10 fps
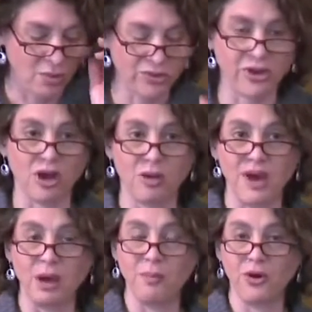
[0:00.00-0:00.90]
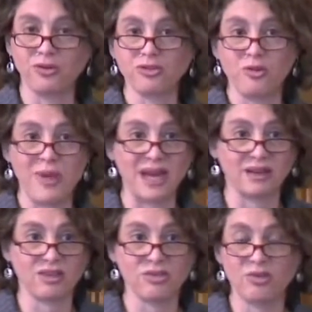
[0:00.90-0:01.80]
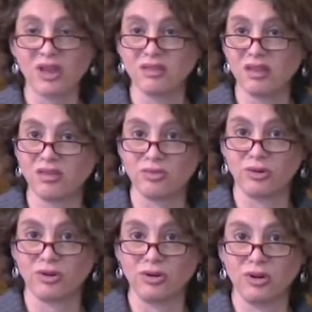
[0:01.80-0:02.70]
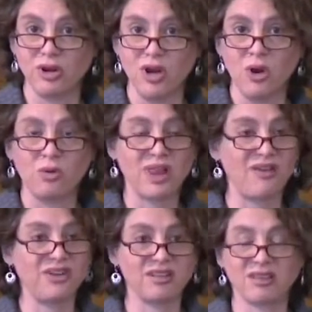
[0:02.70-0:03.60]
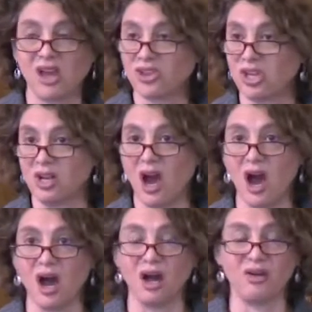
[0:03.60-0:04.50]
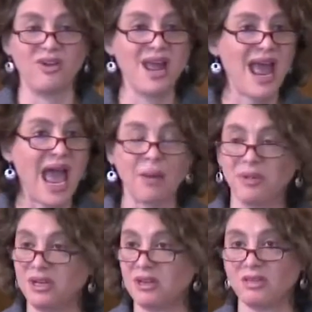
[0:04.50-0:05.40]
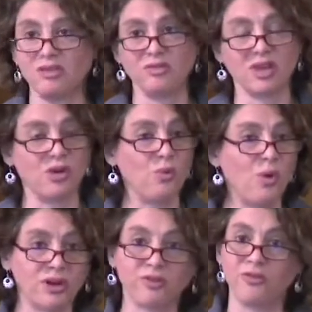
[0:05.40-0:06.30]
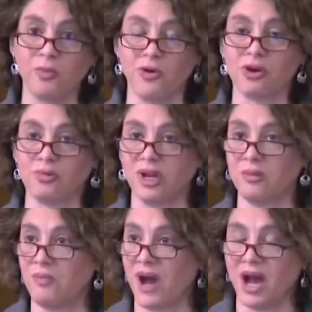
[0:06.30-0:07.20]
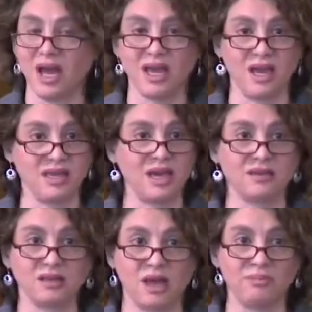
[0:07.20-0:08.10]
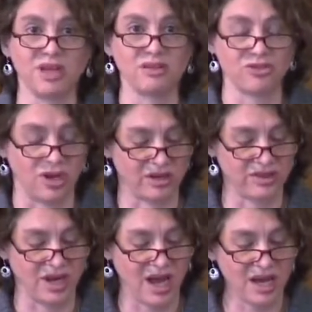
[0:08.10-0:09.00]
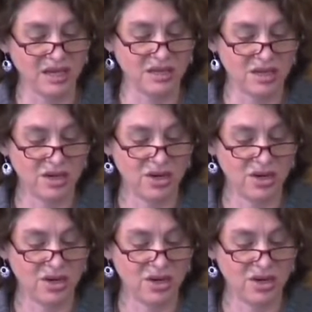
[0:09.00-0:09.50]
we'll talk about post-traumatic stress disorder, we'll have a discussion of happiness using a wonderful book written by a Yale alumnus, Jonathan Haidt.